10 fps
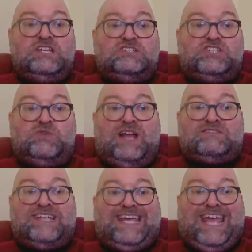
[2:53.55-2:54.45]
She would have
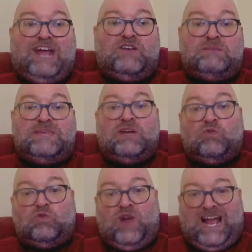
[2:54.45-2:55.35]
to carry me
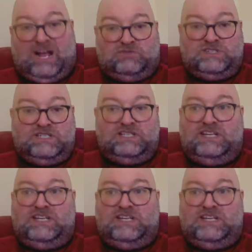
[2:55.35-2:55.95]
around